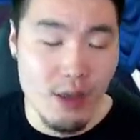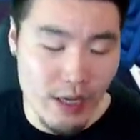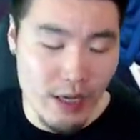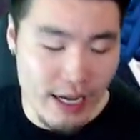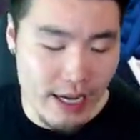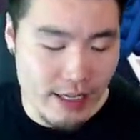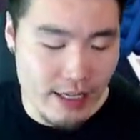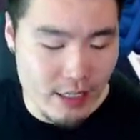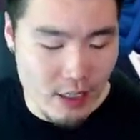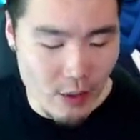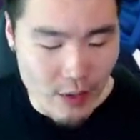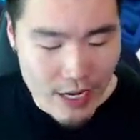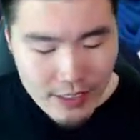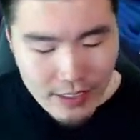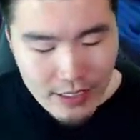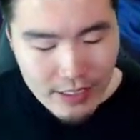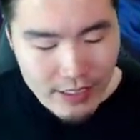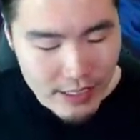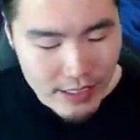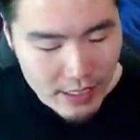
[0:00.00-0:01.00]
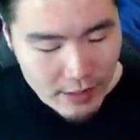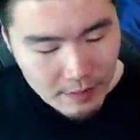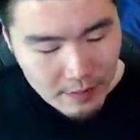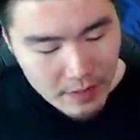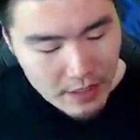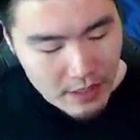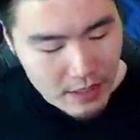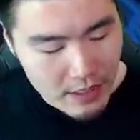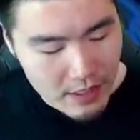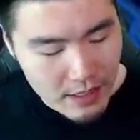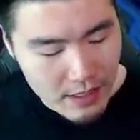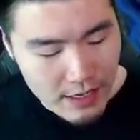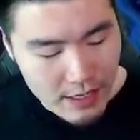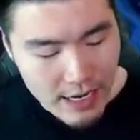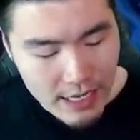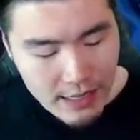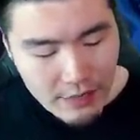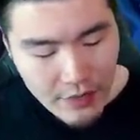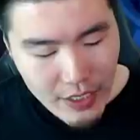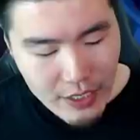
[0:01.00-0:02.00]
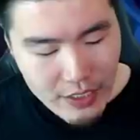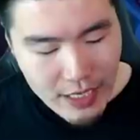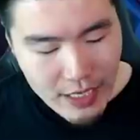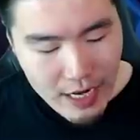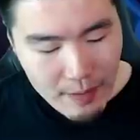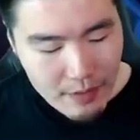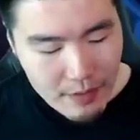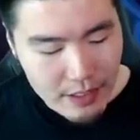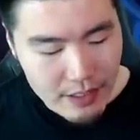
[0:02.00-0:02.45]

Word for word: Okay, so as you can see, at the very top,